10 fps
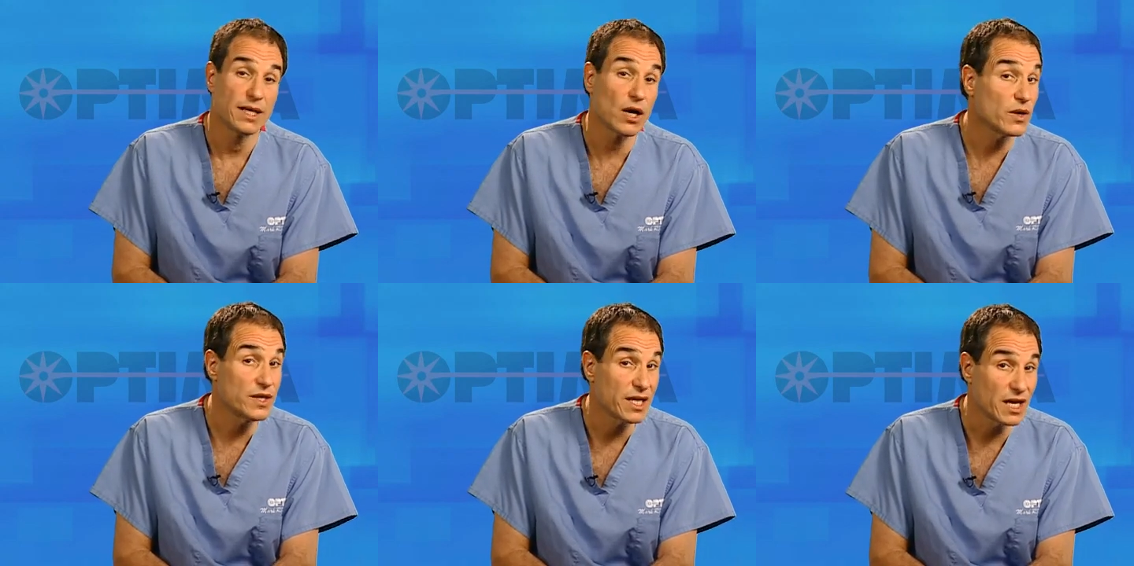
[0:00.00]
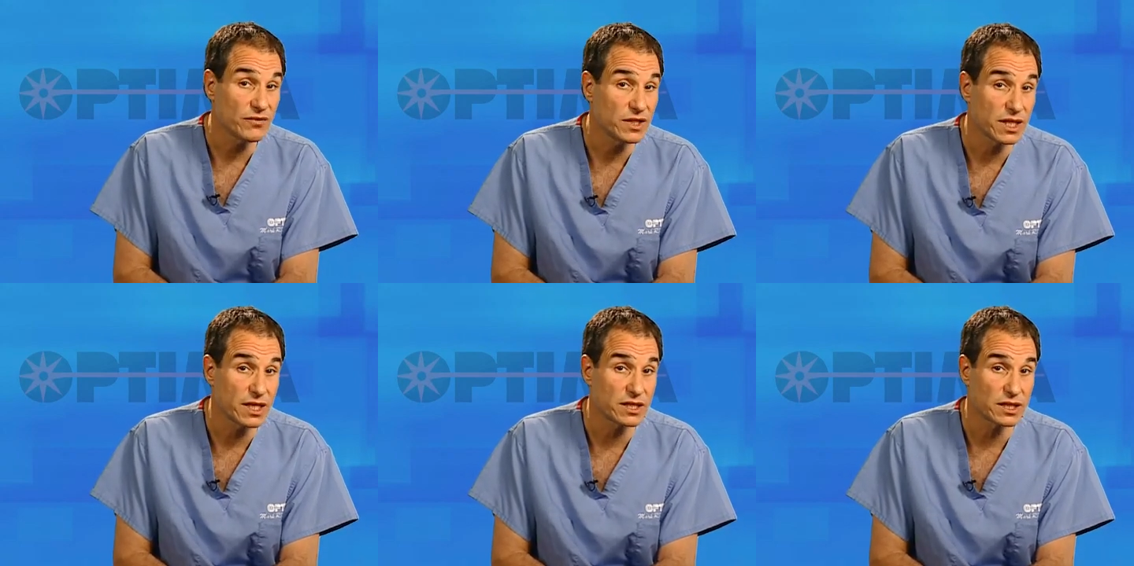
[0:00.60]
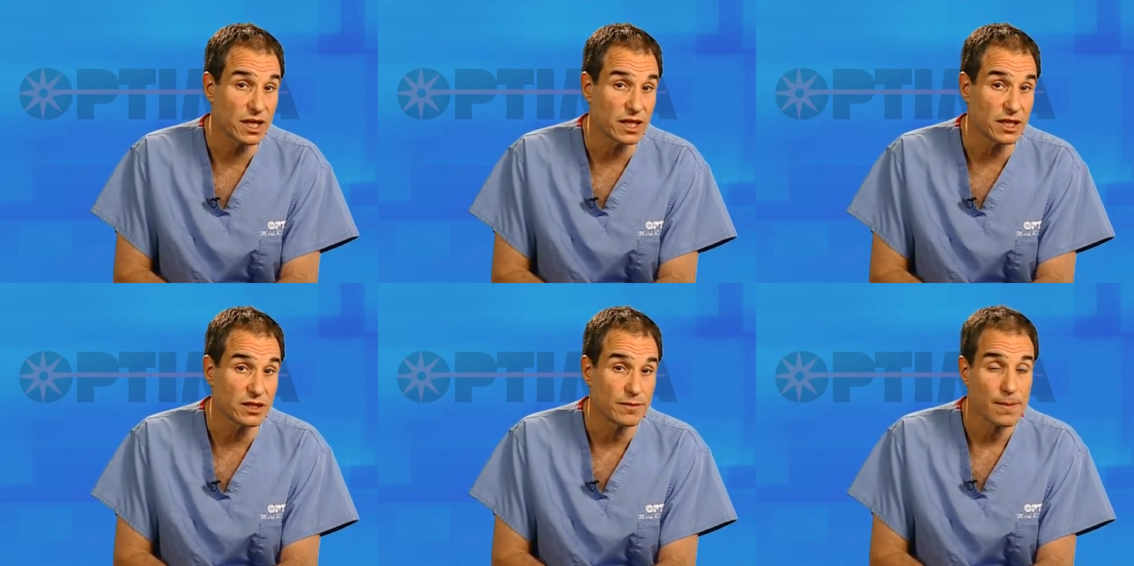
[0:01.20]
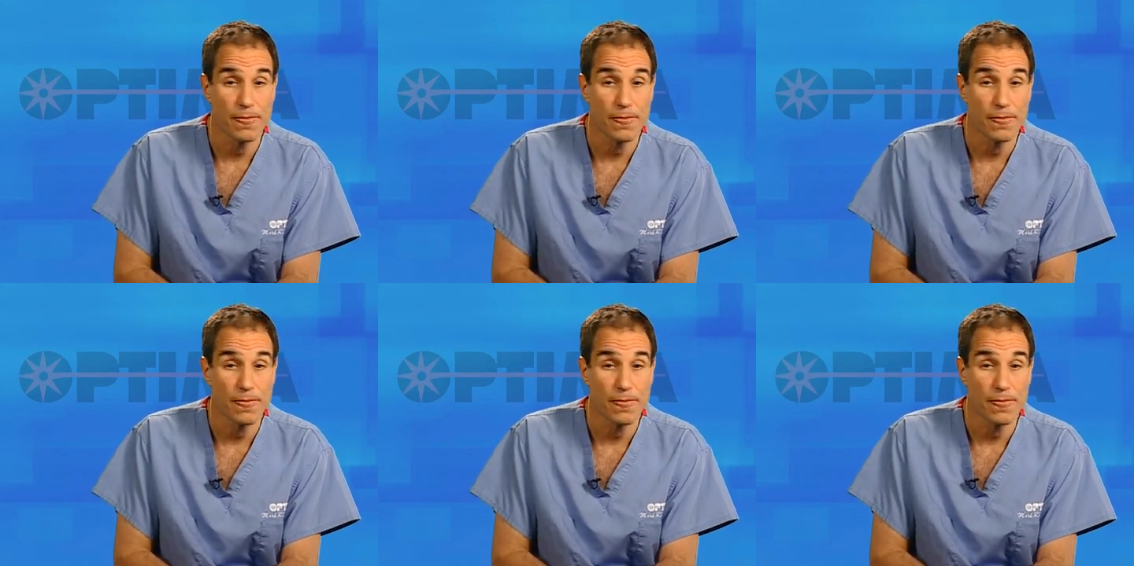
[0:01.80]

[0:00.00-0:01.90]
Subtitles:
Now, in the FDA studies,